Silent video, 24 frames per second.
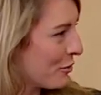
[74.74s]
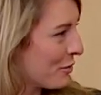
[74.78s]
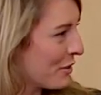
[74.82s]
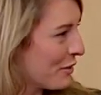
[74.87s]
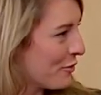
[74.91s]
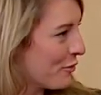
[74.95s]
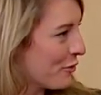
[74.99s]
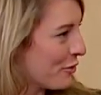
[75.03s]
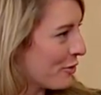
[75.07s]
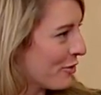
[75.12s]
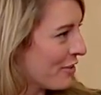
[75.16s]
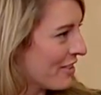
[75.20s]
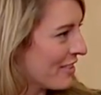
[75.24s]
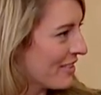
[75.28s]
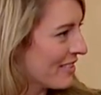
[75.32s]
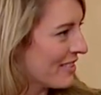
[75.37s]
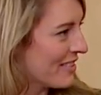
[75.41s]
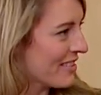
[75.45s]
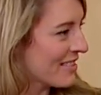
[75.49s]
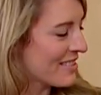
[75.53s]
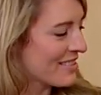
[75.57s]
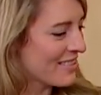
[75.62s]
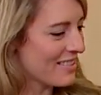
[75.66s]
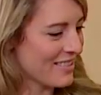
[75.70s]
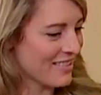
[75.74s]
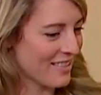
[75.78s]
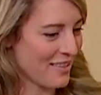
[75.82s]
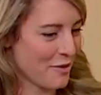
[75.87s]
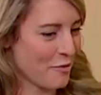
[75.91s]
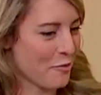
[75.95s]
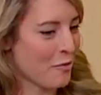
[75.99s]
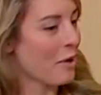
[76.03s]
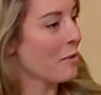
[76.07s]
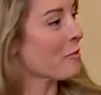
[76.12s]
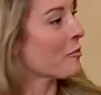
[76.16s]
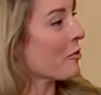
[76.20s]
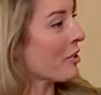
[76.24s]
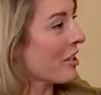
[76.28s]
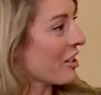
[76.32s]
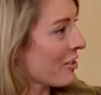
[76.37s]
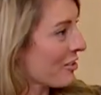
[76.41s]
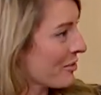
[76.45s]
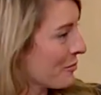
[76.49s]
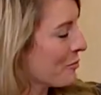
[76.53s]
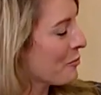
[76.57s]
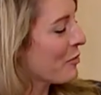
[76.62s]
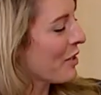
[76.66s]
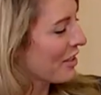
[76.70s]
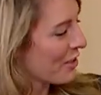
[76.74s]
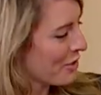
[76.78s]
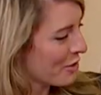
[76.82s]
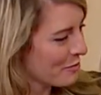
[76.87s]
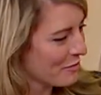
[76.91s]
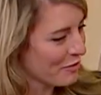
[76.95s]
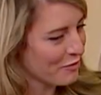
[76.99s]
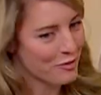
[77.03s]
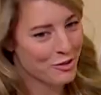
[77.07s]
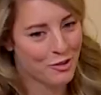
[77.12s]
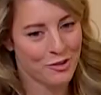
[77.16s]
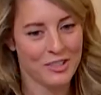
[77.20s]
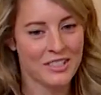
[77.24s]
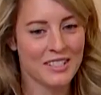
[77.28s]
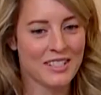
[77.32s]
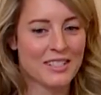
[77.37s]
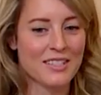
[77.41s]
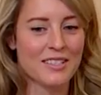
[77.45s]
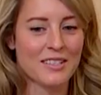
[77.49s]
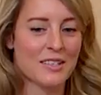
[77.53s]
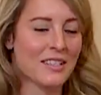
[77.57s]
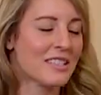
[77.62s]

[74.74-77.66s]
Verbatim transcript: Tony, for this warm welcome of yours.